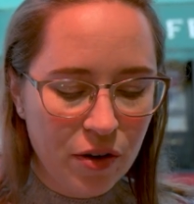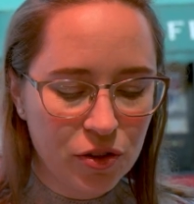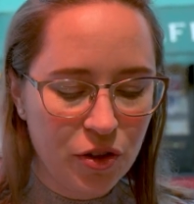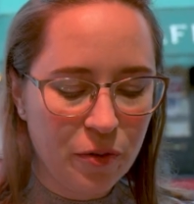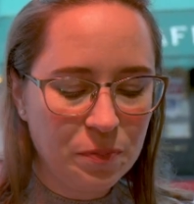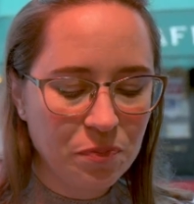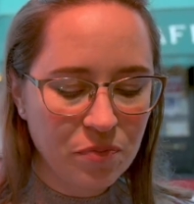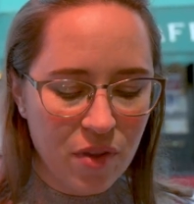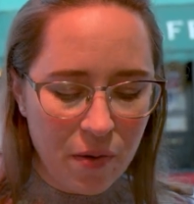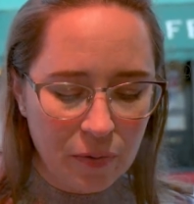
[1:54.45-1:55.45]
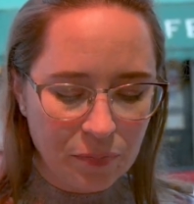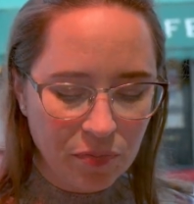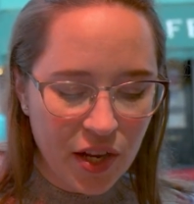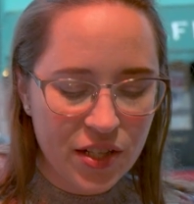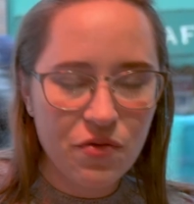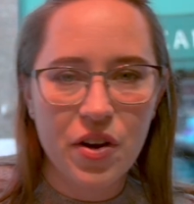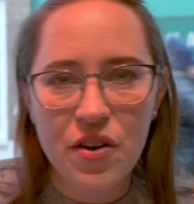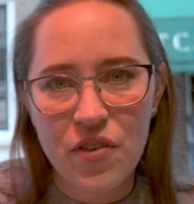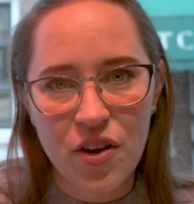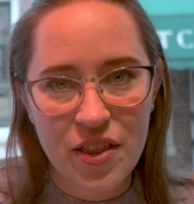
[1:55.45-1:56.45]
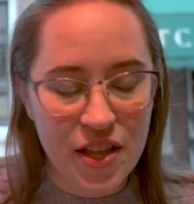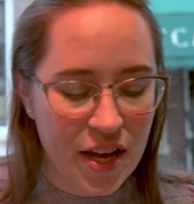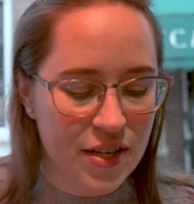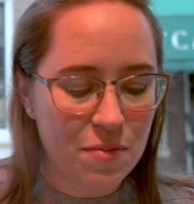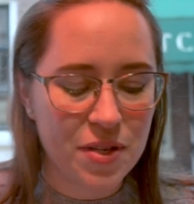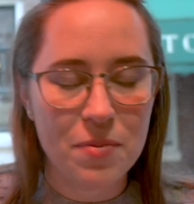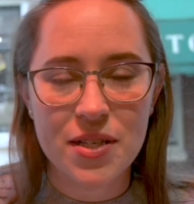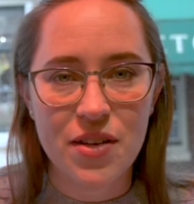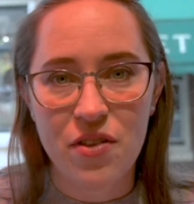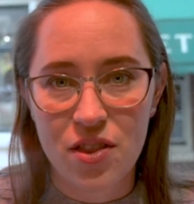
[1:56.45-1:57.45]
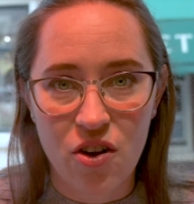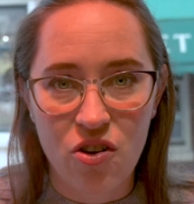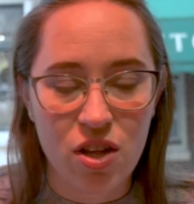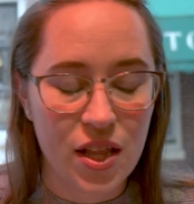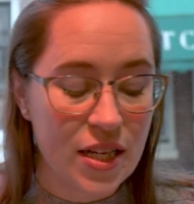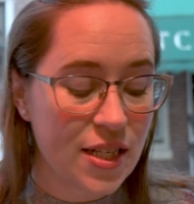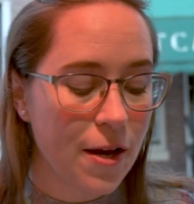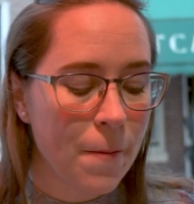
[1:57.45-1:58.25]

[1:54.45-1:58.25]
So it's very, very thick. Sometimes it's even thicker than this,